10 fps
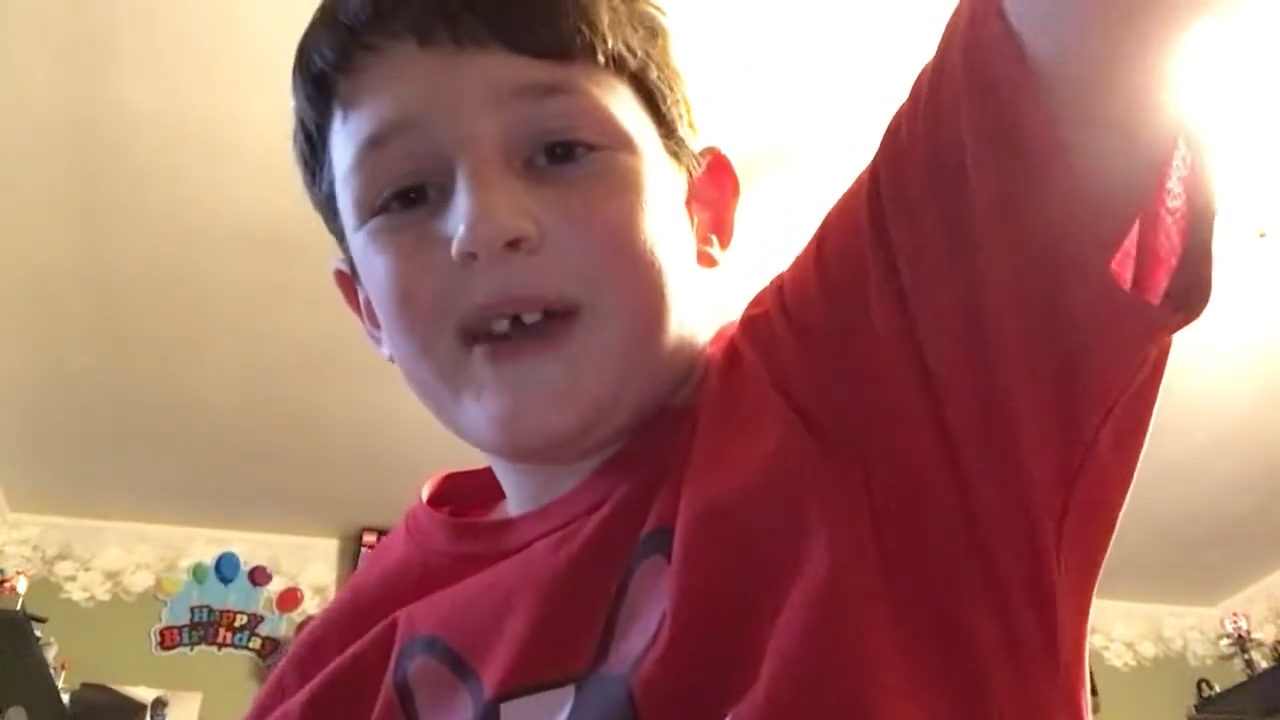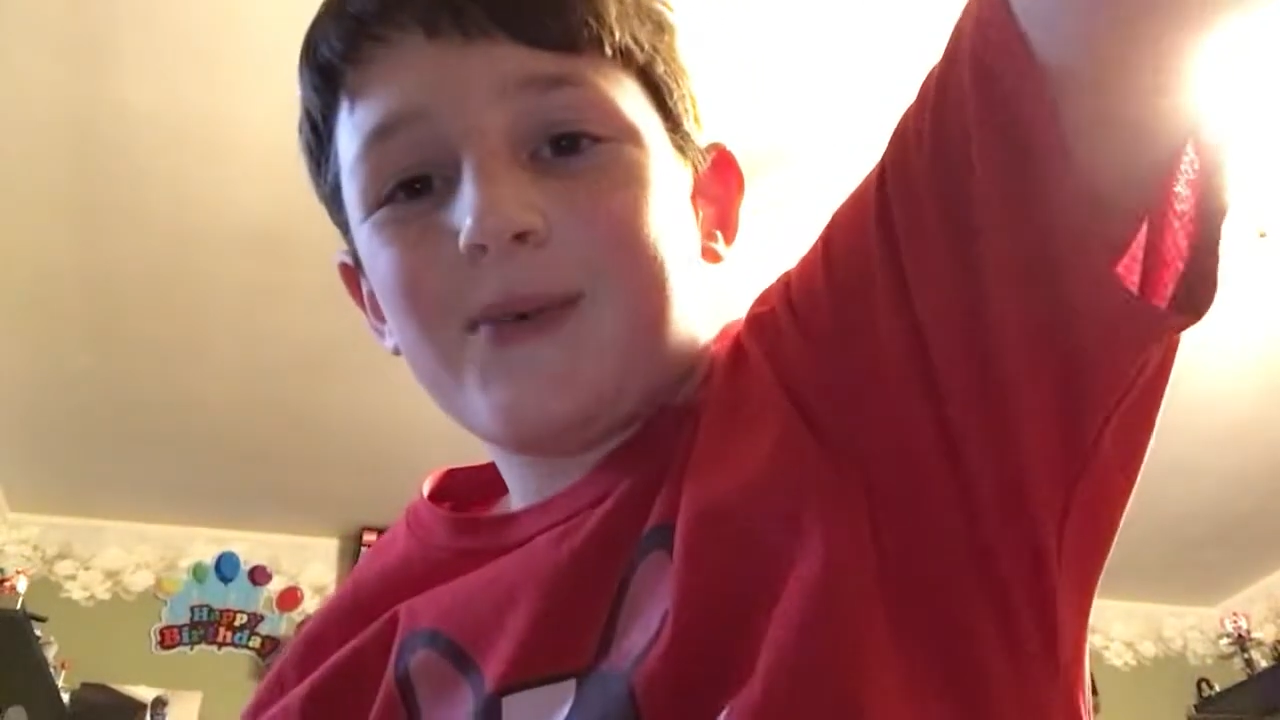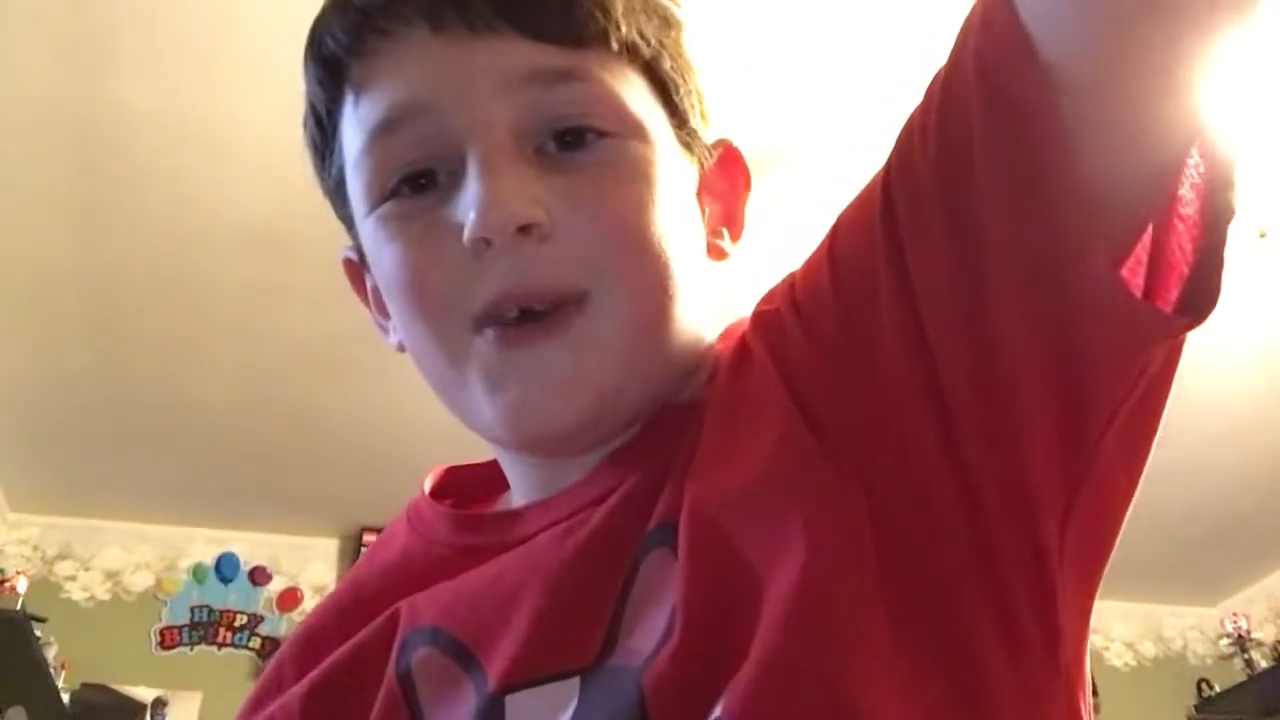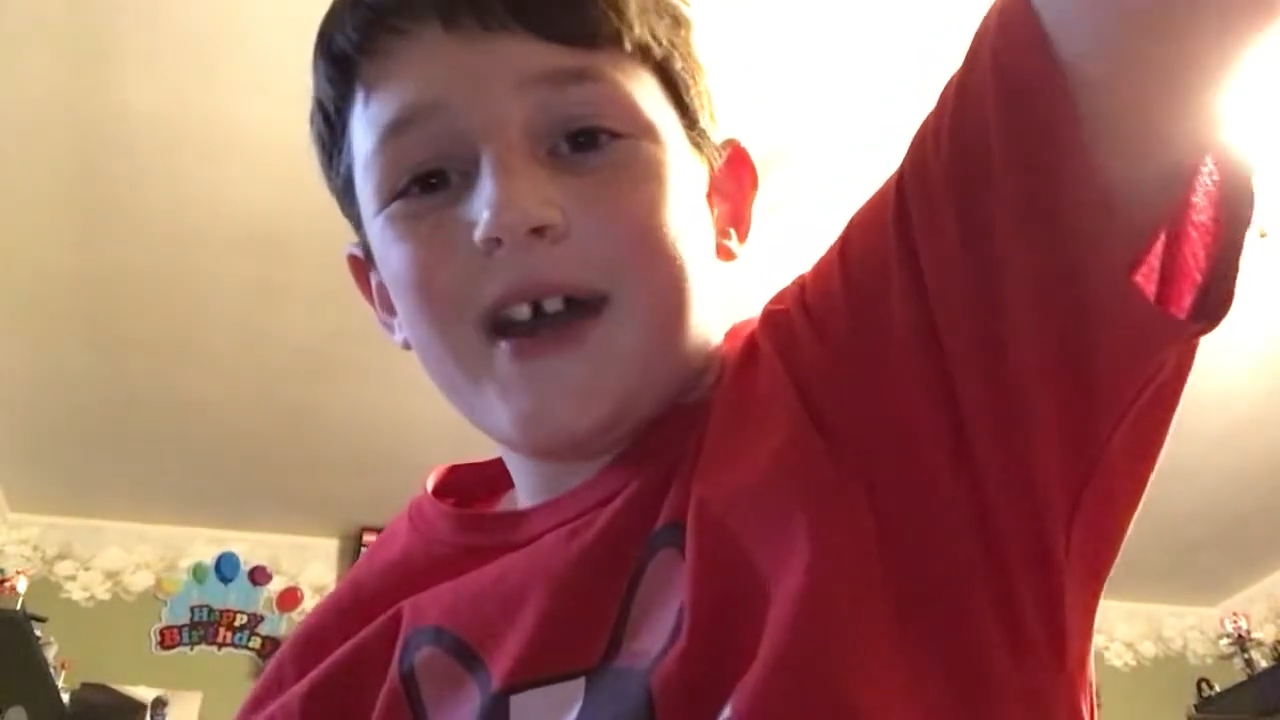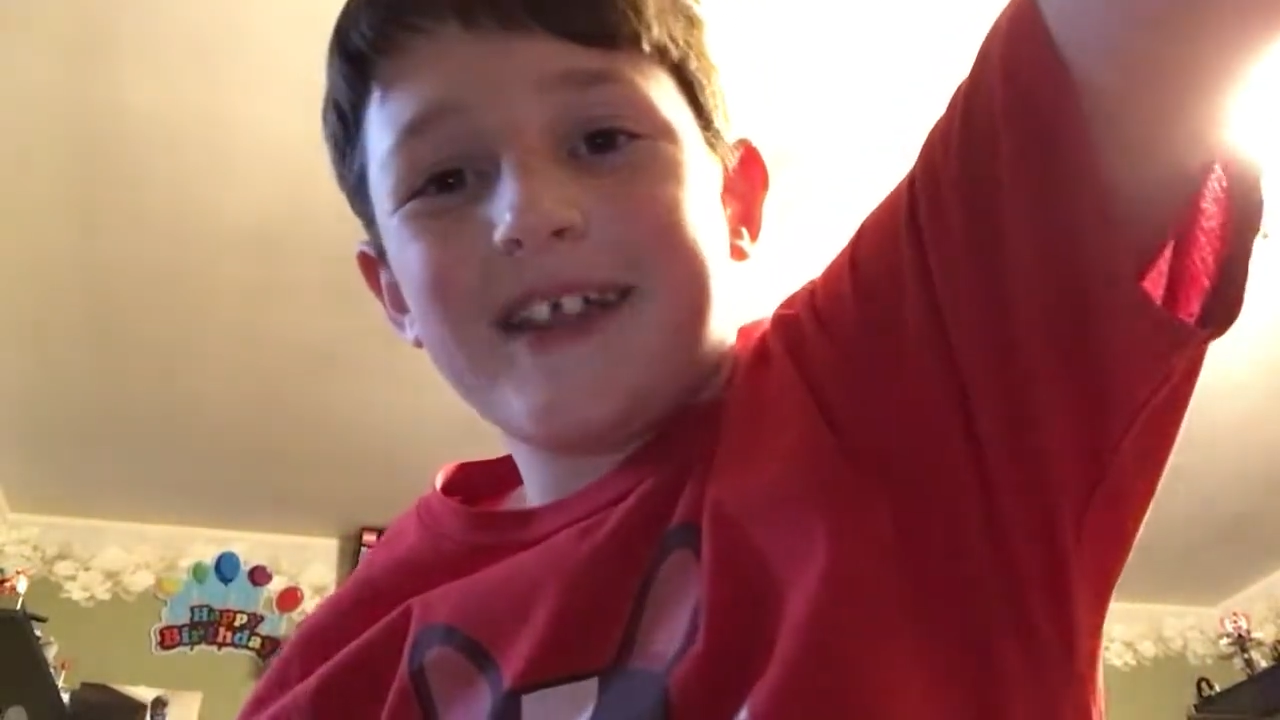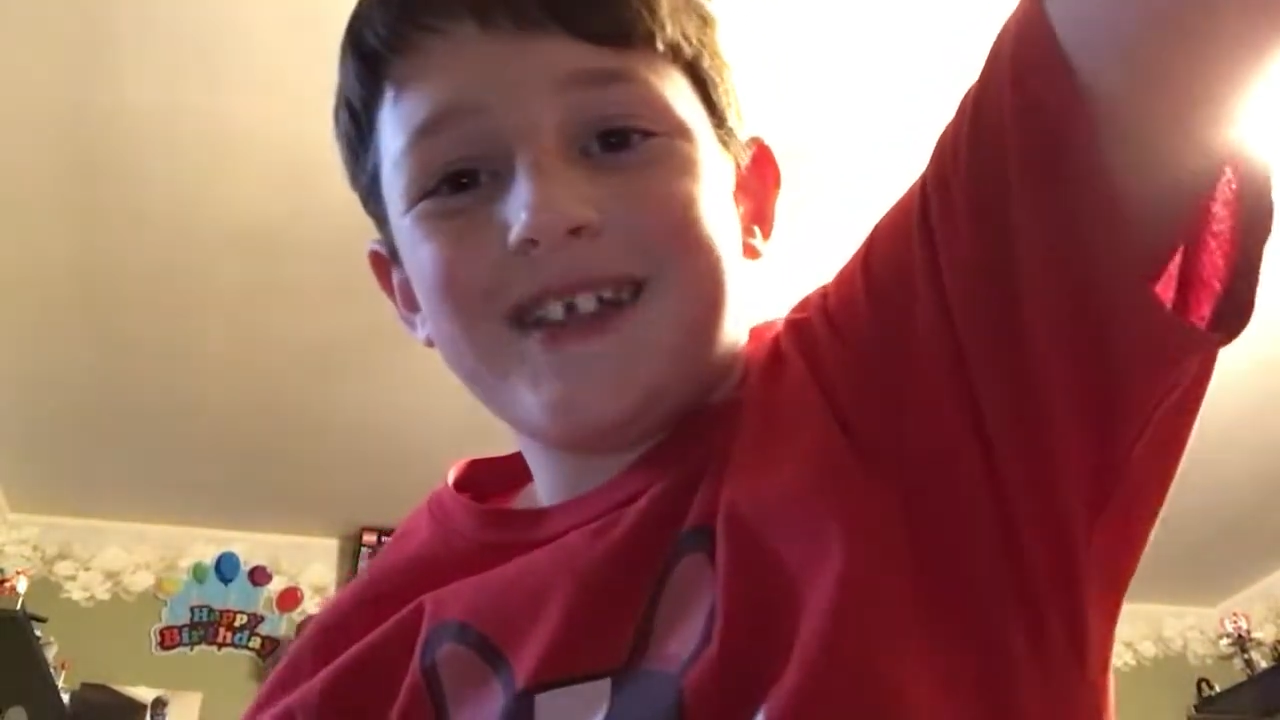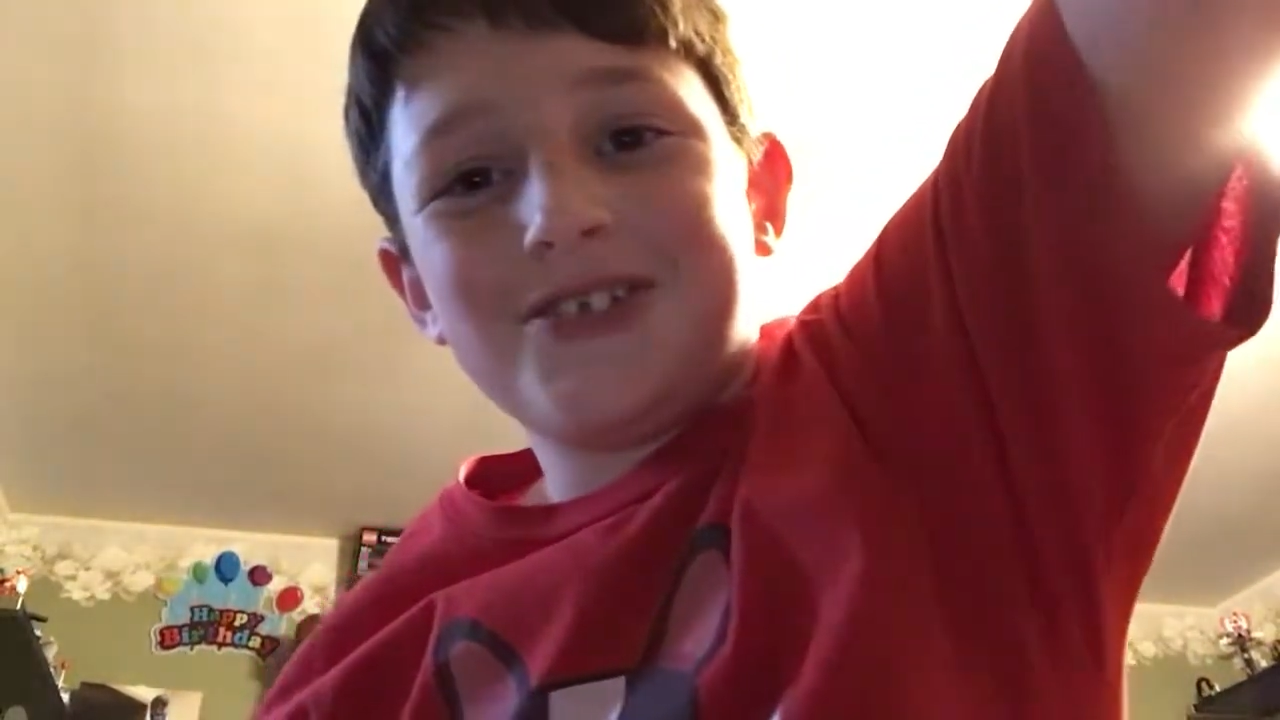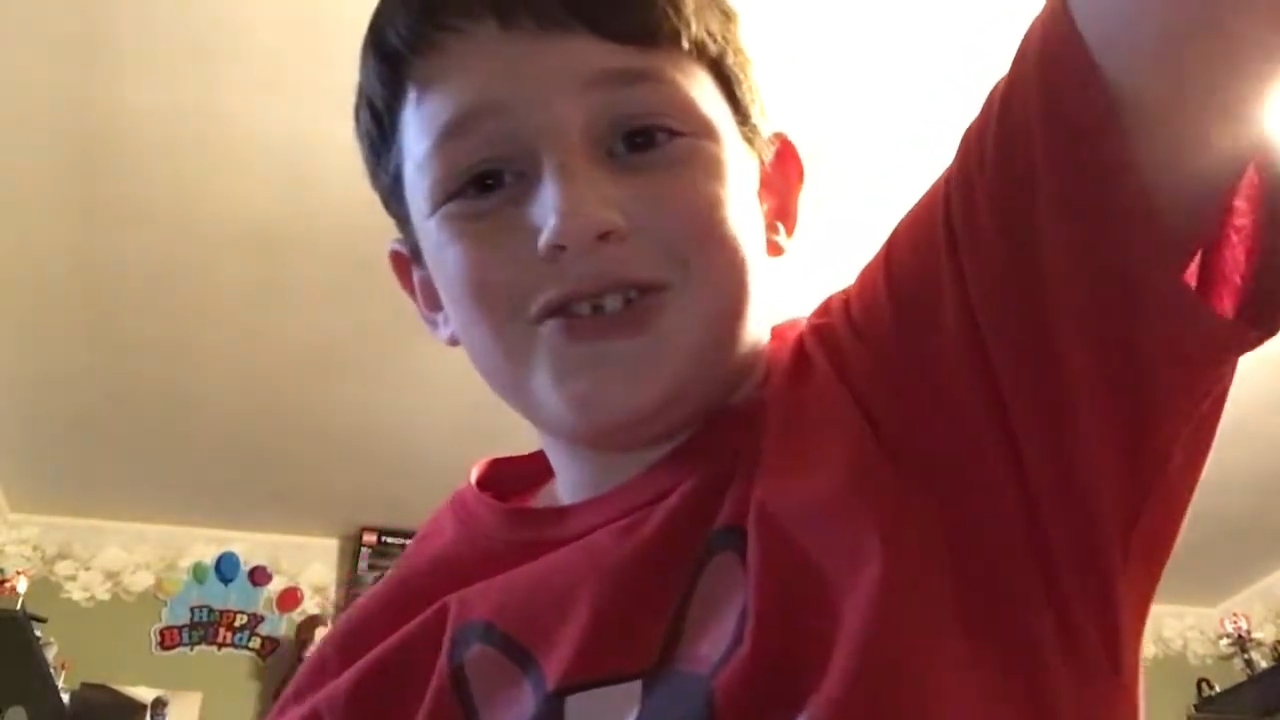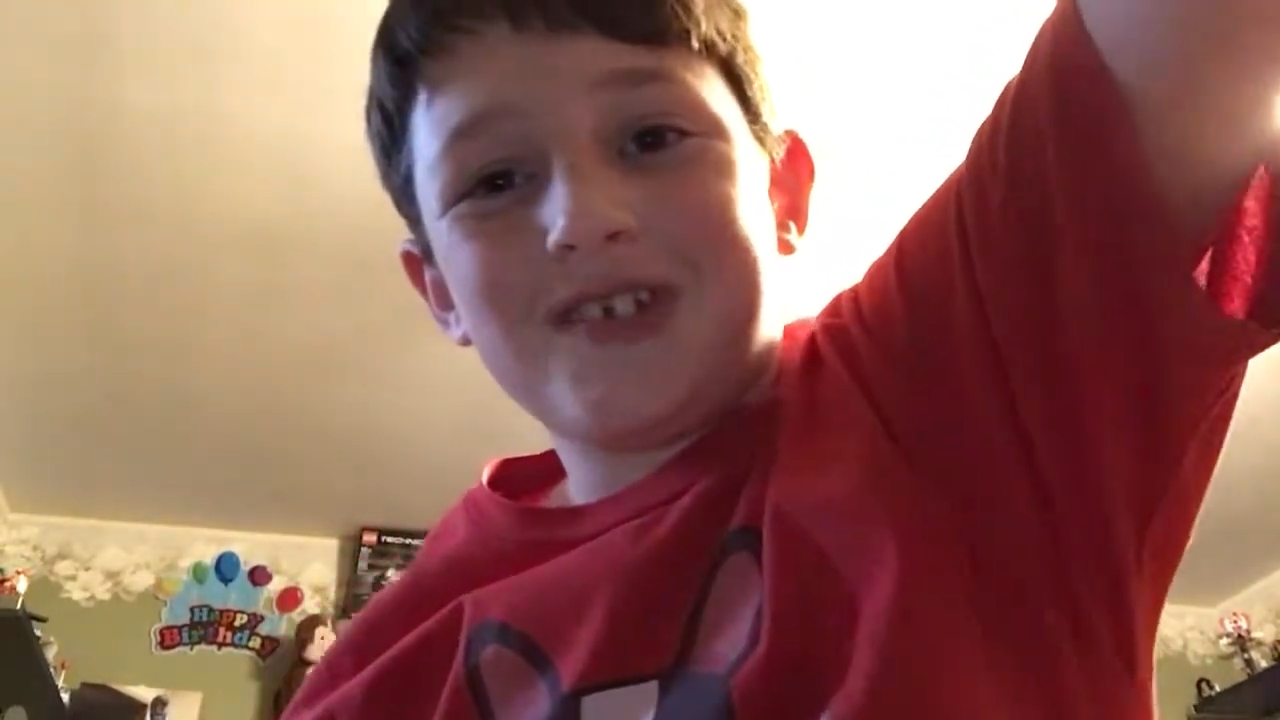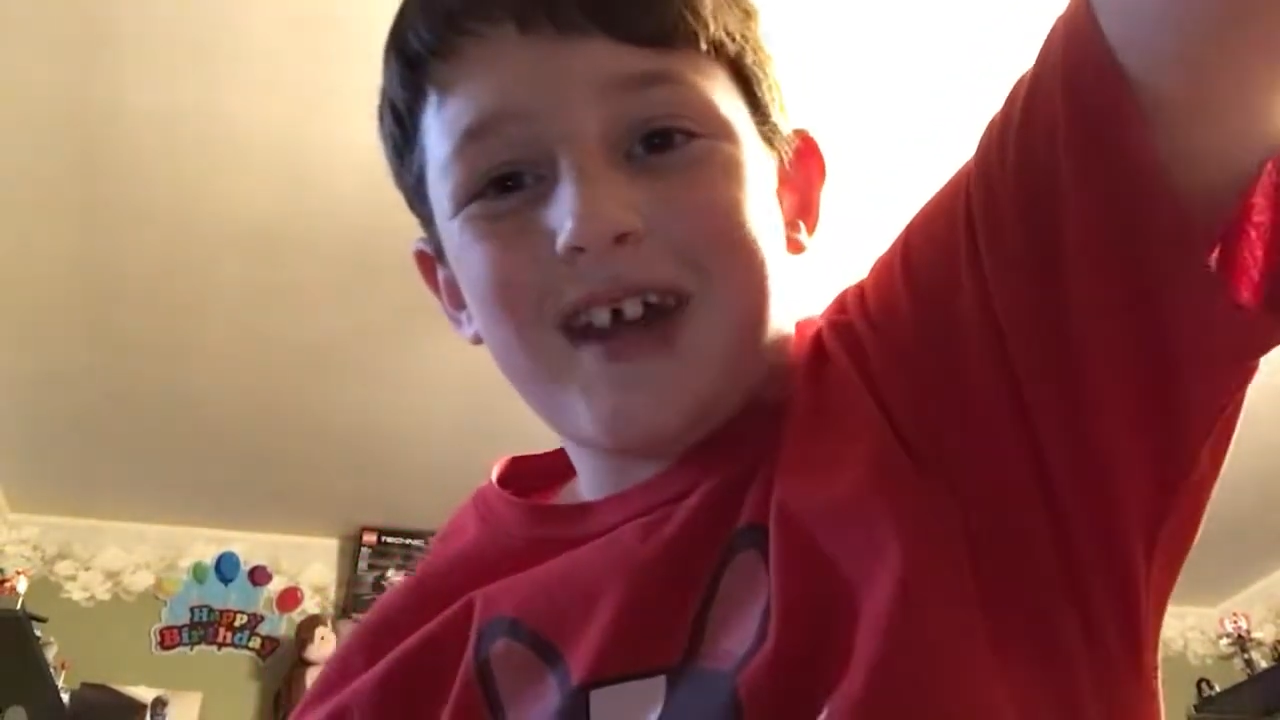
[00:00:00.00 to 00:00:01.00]
why they didn't
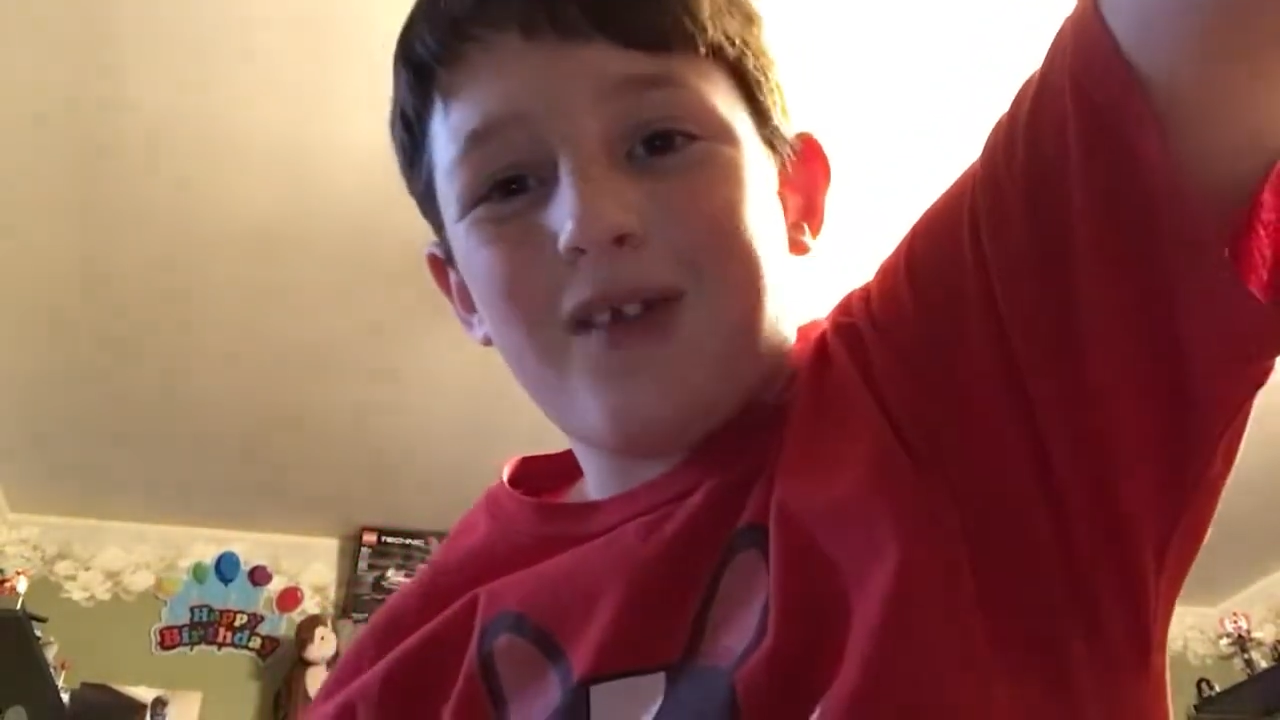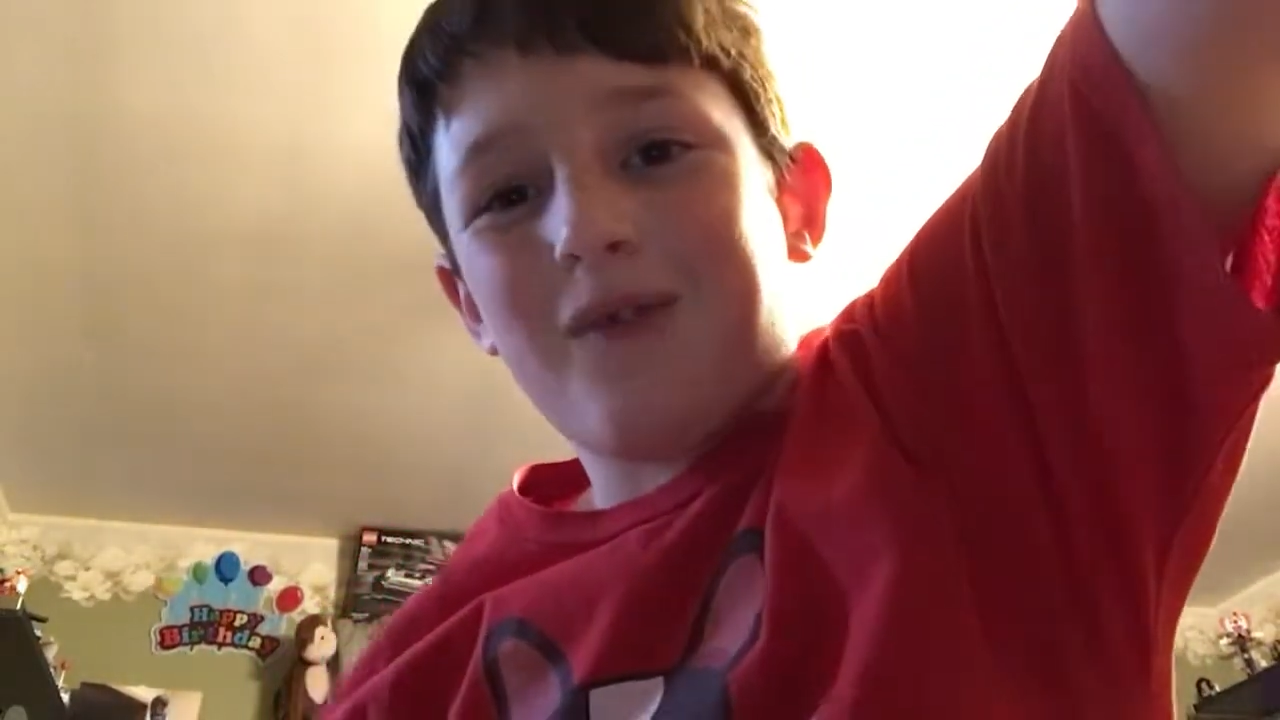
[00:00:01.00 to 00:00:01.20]
just add